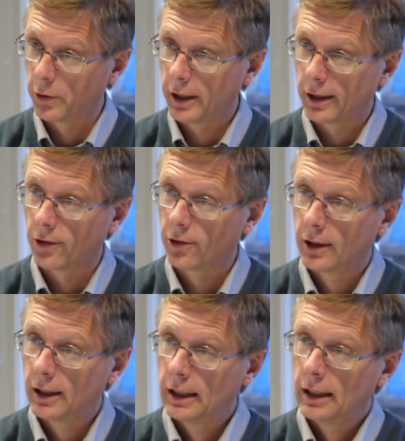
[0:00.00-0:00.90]
years
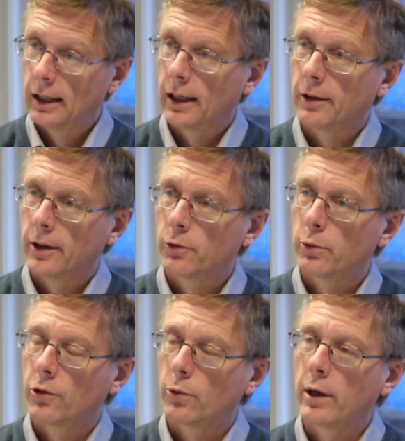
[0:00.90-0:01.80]
and
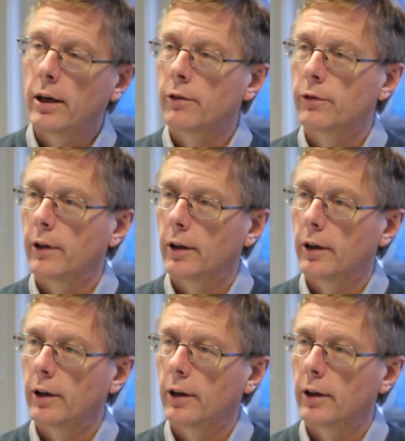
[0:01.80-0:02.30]
was a way of